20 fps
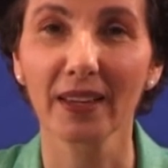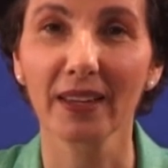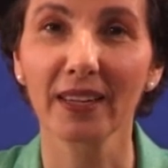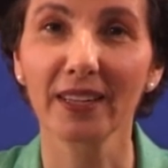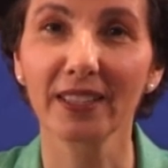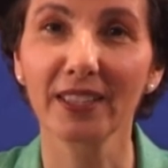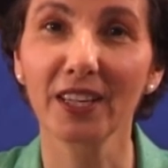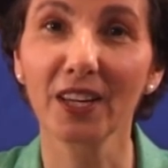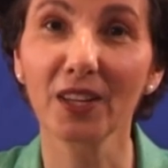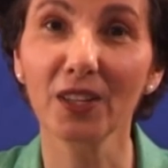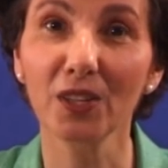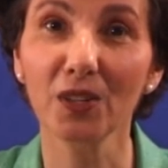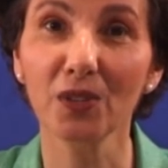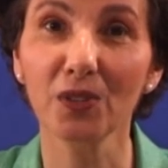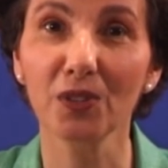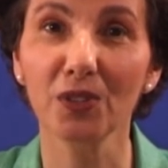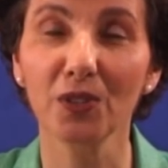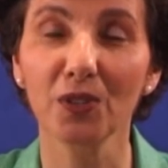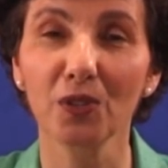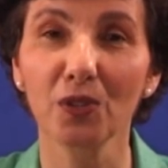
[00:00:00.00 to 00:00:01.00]

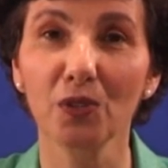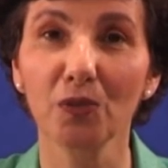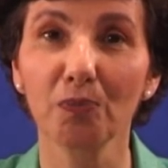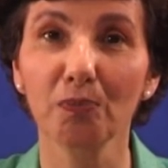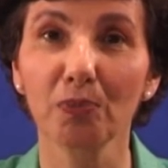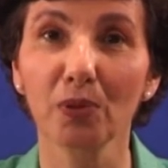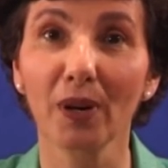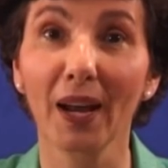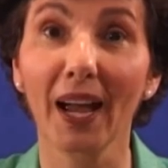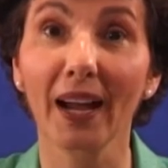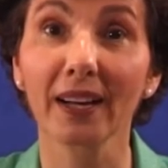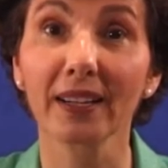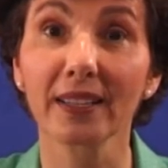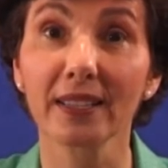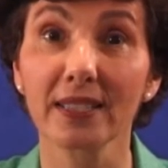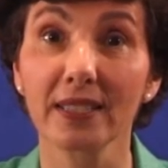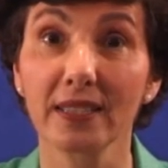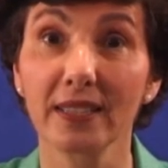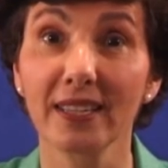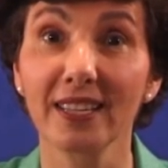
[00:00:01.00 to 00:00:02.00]
continue to
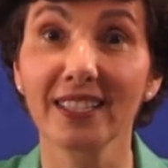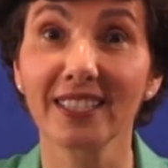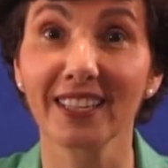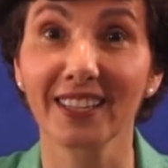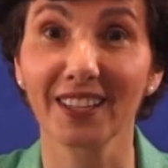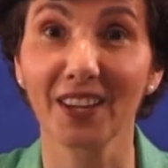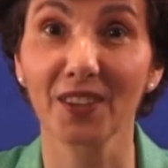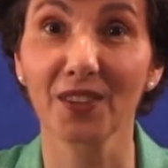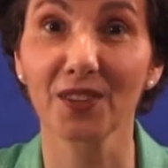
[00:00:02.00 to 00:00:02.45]
practice these and